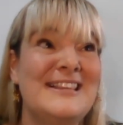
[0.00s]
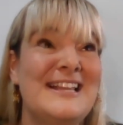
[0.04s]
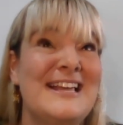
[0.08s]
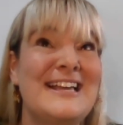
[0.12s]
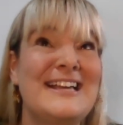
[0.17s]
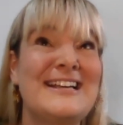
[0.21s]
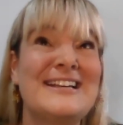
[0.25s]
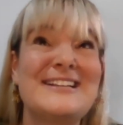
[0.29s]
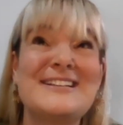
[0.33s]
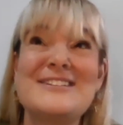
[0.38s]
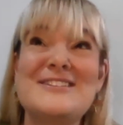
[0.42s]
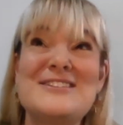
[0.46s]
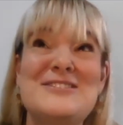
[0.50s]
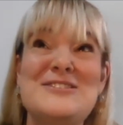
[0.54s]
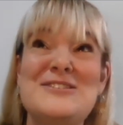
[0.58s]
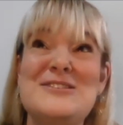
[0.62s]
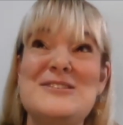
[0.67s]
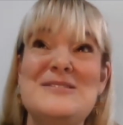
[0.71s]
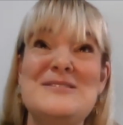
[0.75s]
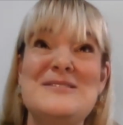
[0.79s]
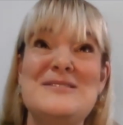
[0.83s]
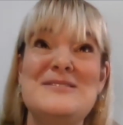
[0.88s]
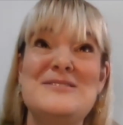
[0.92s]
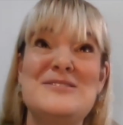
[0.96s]
like
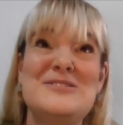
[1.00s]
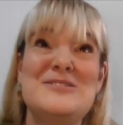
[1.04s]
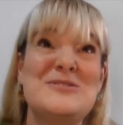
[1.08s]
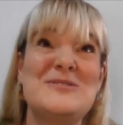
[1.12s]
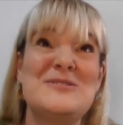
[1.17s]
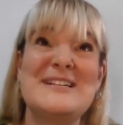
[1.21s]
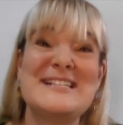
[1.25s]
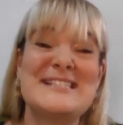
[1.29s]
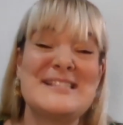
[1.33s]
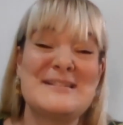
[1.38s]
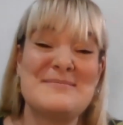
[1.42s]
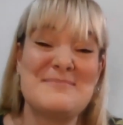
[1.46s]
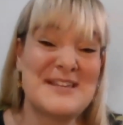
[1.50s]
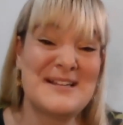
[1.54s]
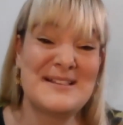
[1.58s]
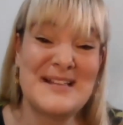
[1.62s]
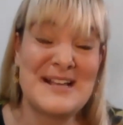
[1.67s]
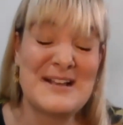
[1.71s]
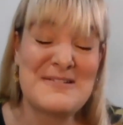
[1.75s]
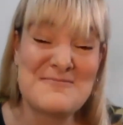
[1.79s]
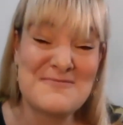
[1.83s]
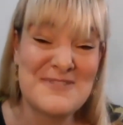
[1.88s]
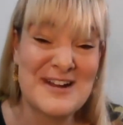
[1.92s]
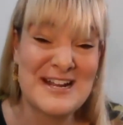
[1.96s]
doing something
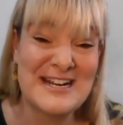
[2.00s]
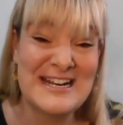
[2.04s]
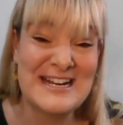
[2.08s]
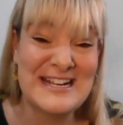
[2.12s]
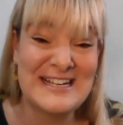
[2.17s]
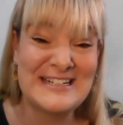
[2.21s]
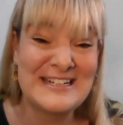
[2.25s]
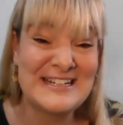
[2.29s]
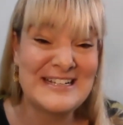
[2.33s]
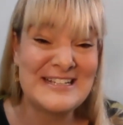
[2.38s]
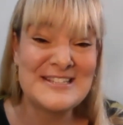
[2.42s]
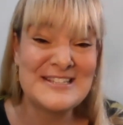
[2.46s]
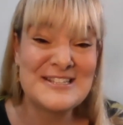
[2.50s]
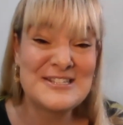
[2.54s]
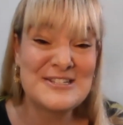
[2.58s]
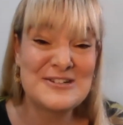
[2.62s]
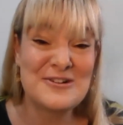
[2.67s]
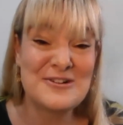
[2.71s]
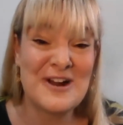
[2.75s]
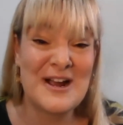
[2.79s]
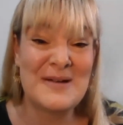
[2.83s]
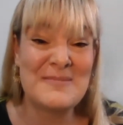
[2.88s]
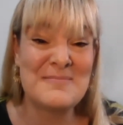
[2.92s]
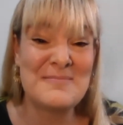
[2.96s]
like running an
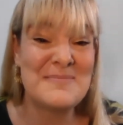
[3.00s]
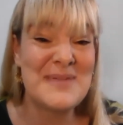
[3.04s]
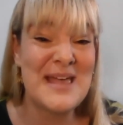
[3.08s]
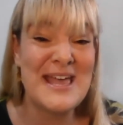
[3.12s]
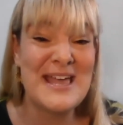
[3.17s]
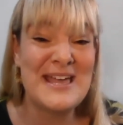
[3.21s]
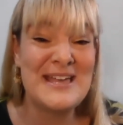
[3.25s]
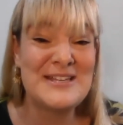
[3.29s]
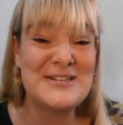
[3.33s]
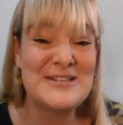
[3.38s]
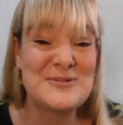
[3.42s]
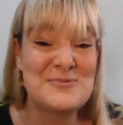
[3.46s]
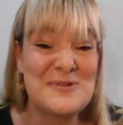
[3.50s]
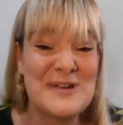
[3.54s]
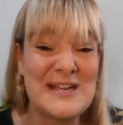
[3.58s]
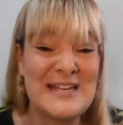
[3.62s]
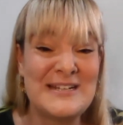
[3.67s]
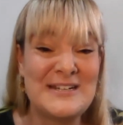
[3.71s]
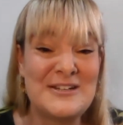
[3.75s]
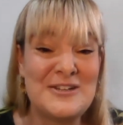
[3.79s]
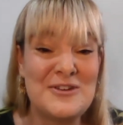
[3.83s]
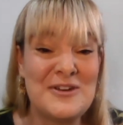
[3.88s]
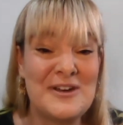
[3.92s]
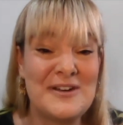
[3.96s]
Instagram page
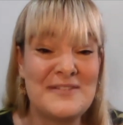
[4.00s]
when